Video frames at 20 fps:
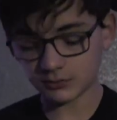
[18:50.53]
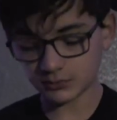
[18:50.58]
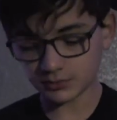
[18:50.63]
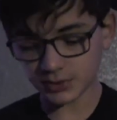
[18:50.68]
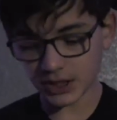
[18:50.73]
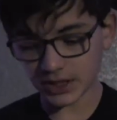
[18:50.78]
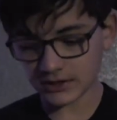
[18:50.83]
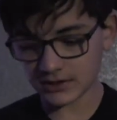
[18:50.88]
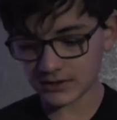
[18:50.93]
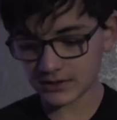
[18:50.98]

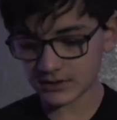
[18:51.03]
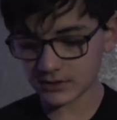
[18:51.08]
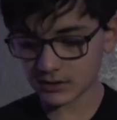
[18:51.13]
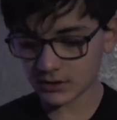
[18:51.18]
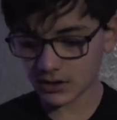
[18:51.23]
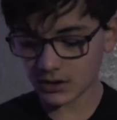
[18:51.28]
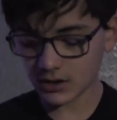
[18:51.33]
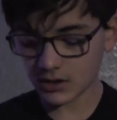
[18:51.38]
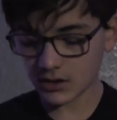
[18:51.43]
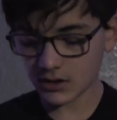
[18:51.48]
But
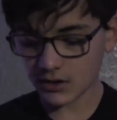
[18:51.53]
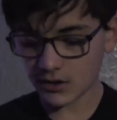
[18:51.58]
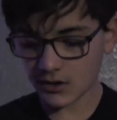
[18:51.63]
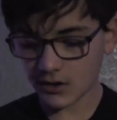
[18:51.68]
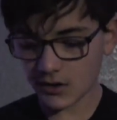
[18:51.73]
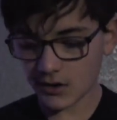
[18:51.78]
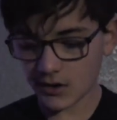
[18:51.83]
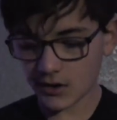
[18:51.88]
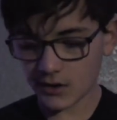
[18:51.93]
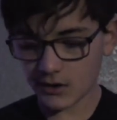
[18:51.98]

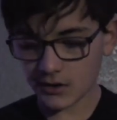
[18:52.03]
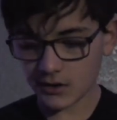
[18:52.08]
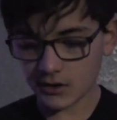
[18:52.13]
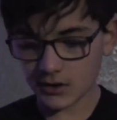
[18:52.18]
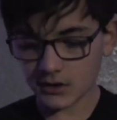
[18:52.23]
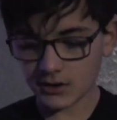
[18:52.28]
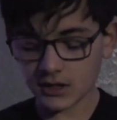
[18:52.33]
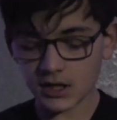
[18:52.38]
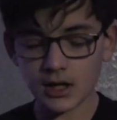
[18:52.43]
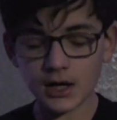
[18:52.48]

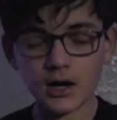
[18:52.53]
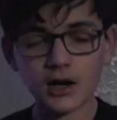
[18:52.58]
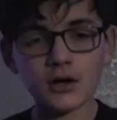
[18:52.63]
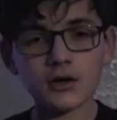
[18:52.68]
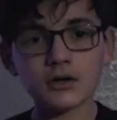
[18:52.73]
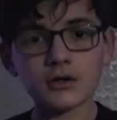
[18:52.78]
yeah,